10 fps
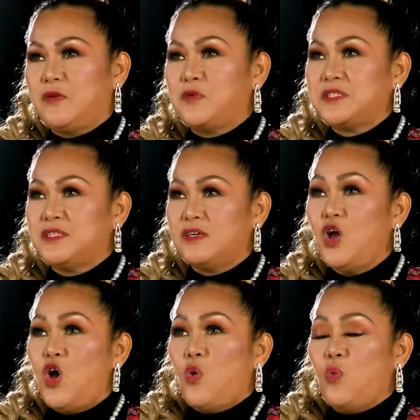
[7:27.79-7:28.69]
I was
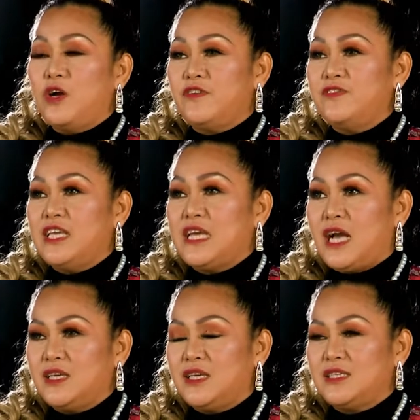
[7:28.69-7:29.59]
one of the
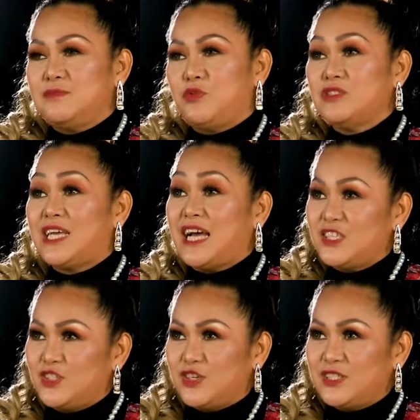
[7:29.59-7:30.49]
youngest
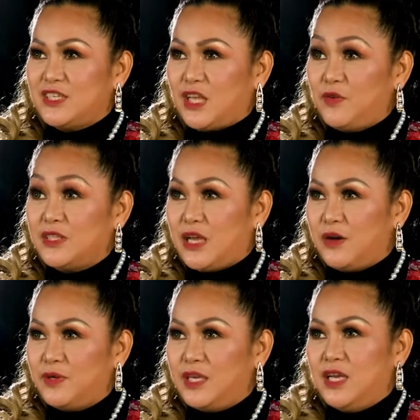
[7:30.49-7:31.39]
broadcasters at
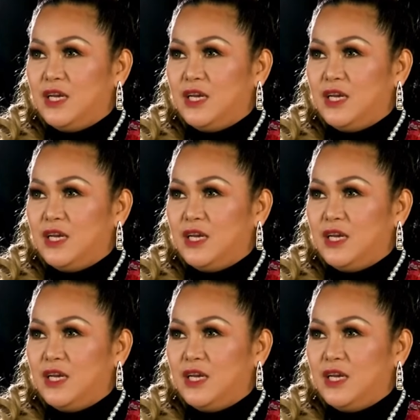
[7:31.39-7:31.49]
Tawi-Tawi.